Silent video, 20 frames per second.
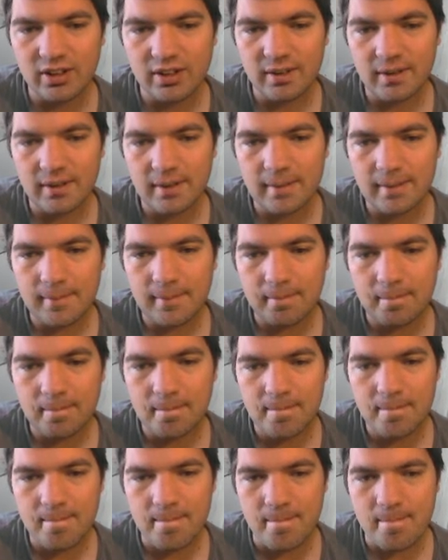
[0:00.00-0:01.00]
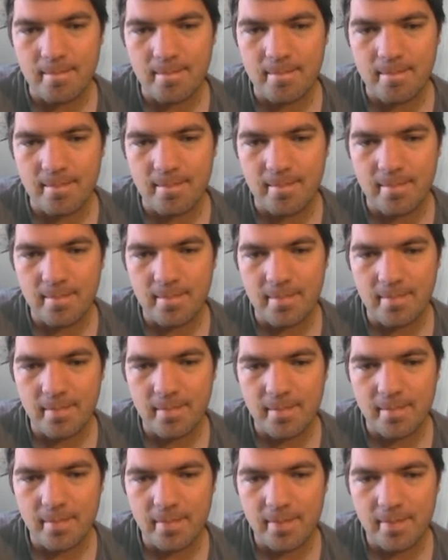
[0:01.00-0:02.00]

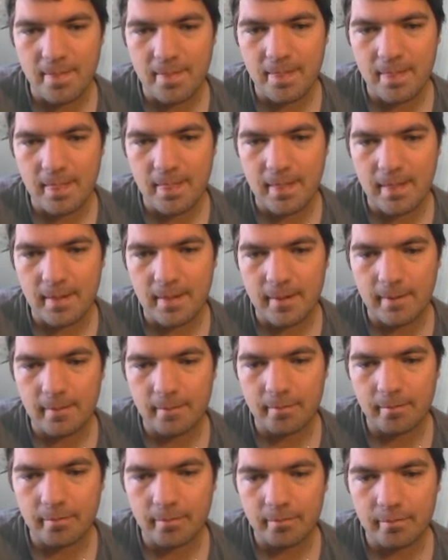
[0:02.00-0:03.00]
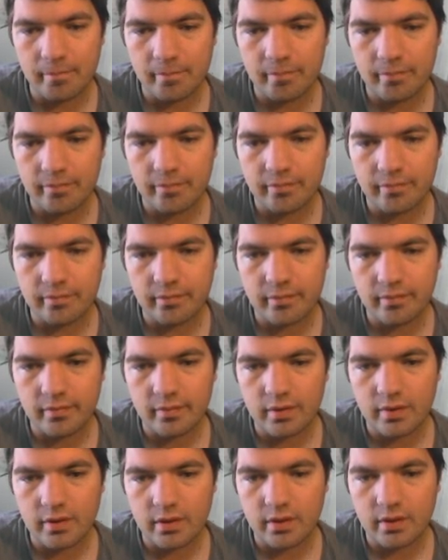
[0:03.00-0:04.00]

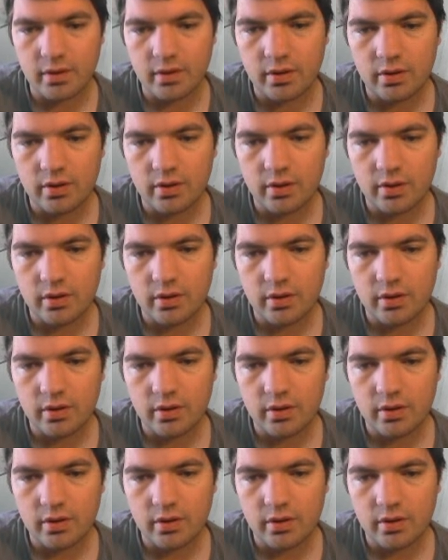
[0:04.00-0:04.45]
(no one is talking)